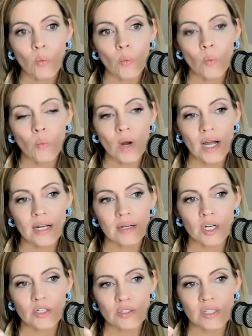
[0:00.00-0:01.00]
when
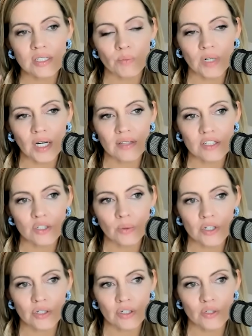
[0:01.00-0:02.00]
this, we got this
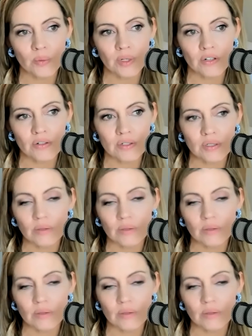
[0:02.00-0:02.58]
question on Twitter.